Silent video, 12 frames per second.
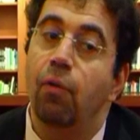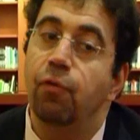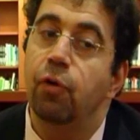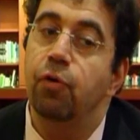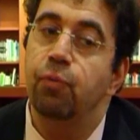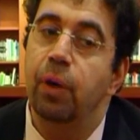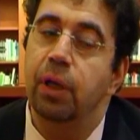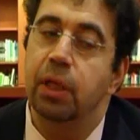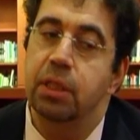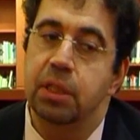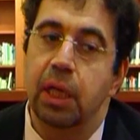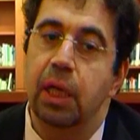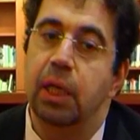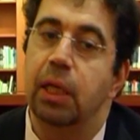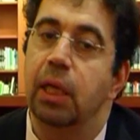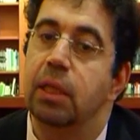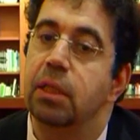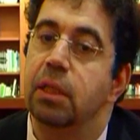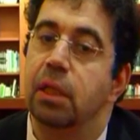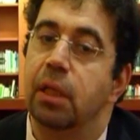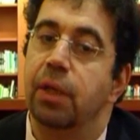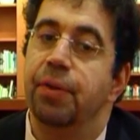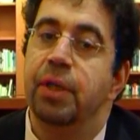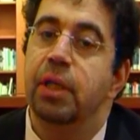of course, one can say that
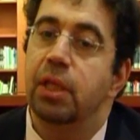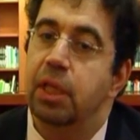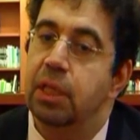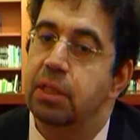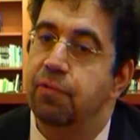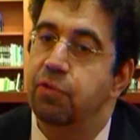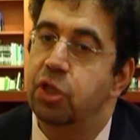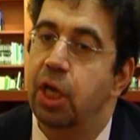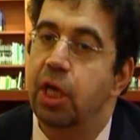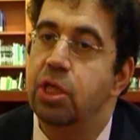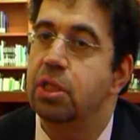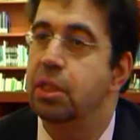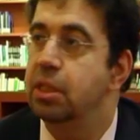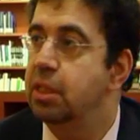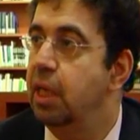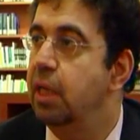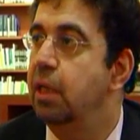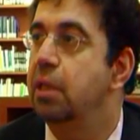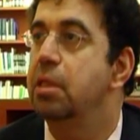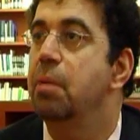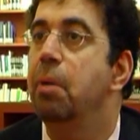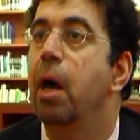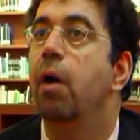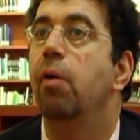things have changed since then, and
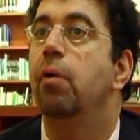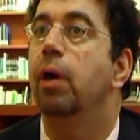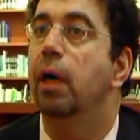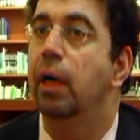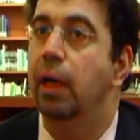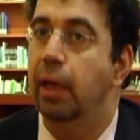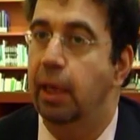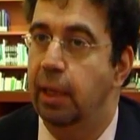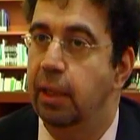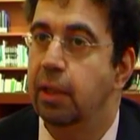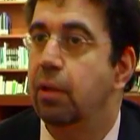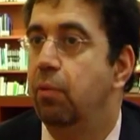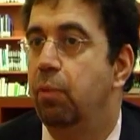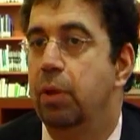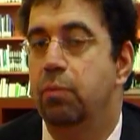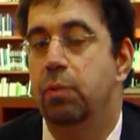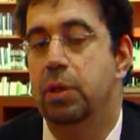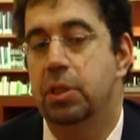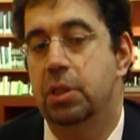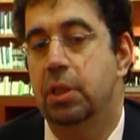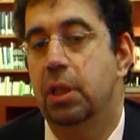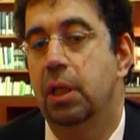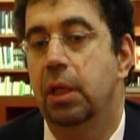somehow what was